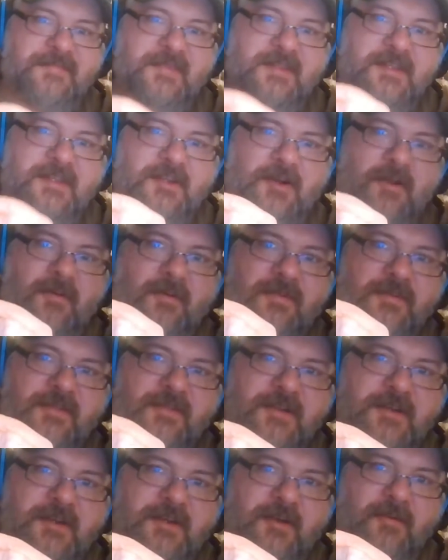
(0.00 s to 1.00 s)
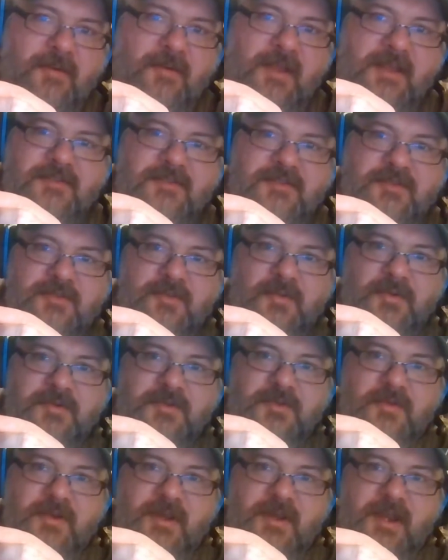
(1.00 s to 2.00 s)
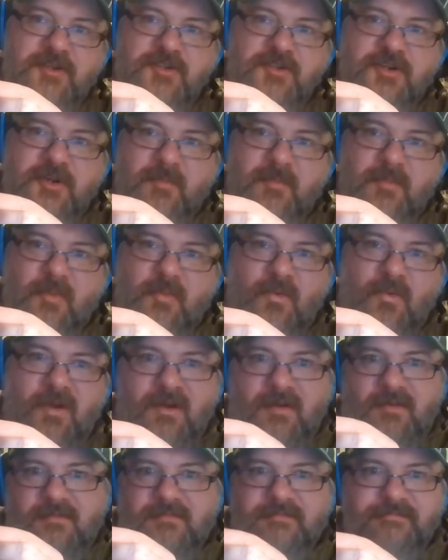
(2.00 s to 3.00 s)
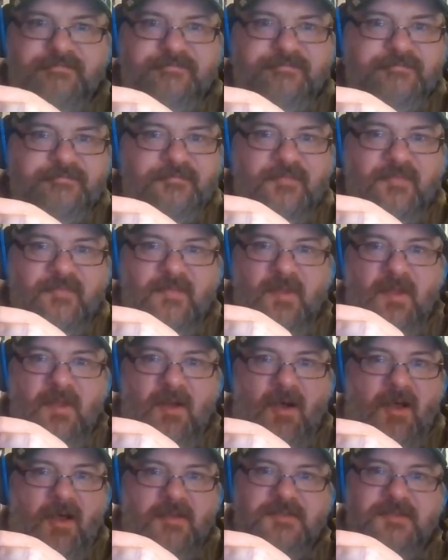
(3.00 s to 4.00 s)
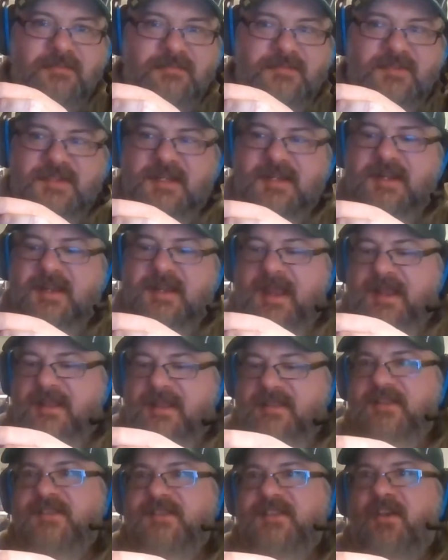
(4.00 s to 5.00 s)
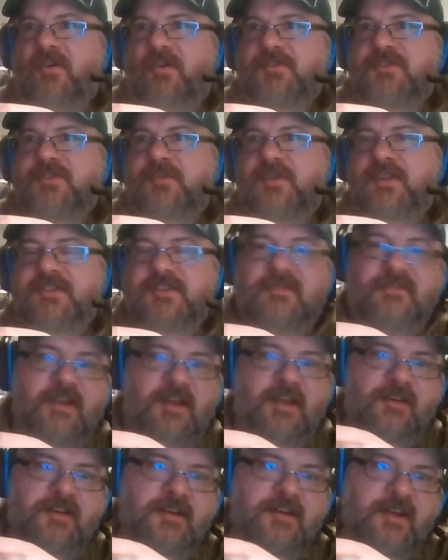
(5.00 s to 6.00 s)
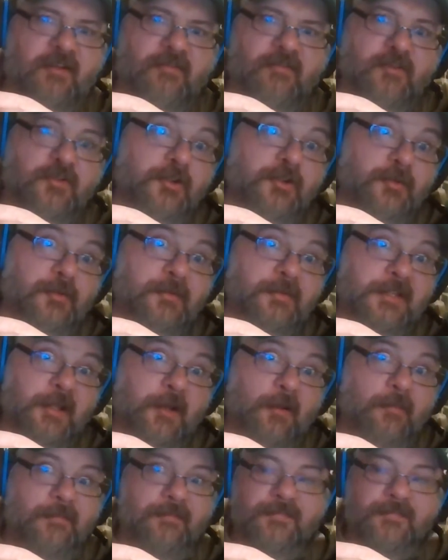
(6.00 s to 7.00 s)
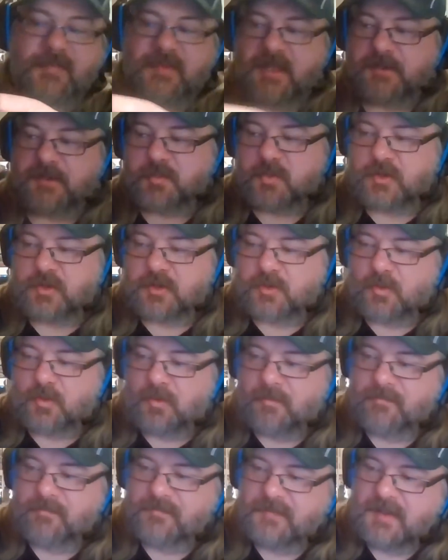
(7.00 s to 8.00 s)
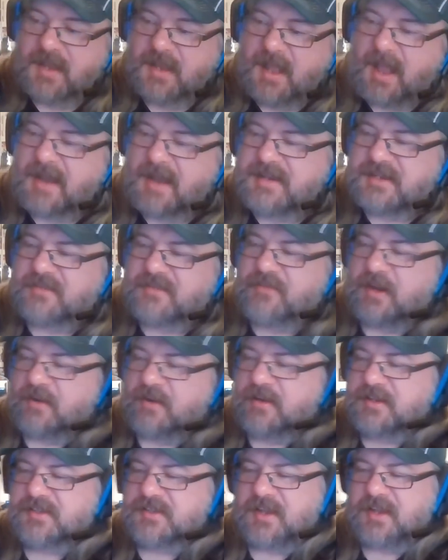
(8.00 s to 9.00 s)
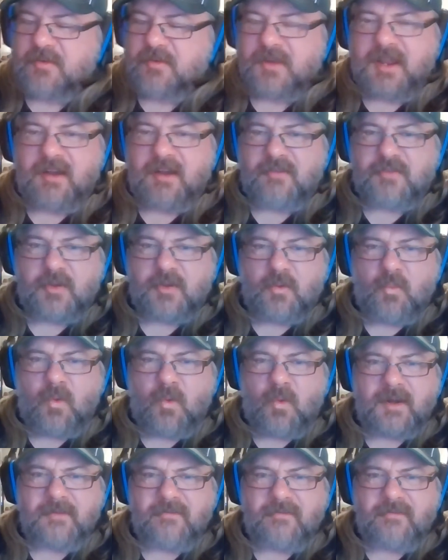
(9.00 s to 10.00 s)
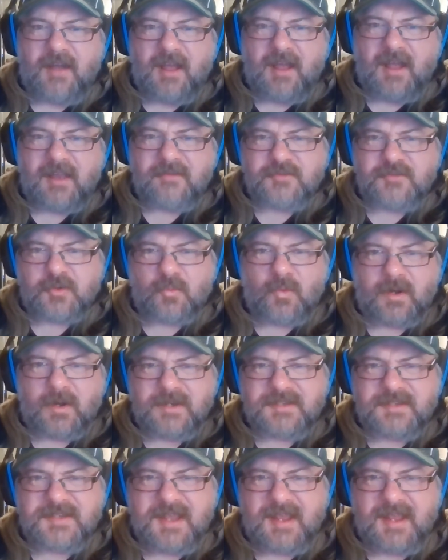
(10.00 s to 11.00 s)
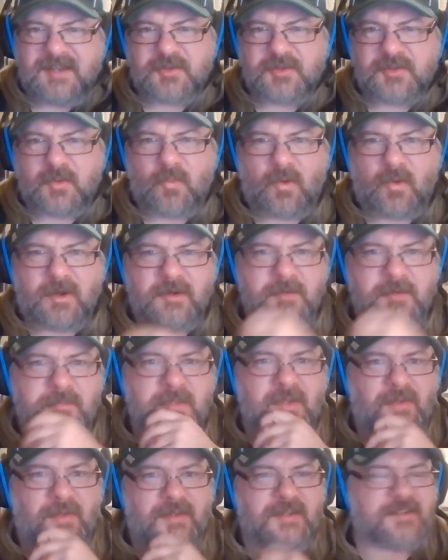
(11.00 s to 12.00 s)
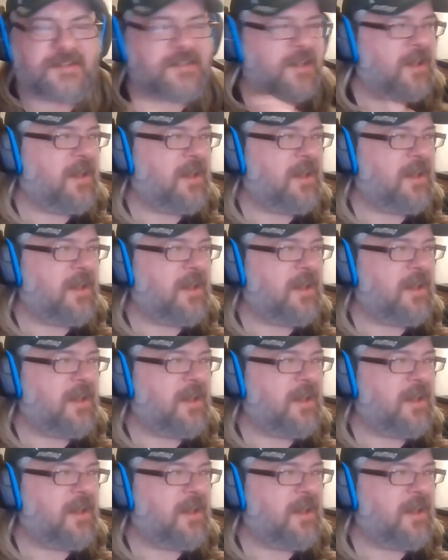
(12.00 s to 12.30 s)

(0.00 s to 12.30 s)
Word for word: you know, there you go. X Swords creation number one. Awesome. Dig it. And this also is a variant cover too. So that's pretty cool. I dig variants. I don't care if they're one in fives or one in tens or one in a millions.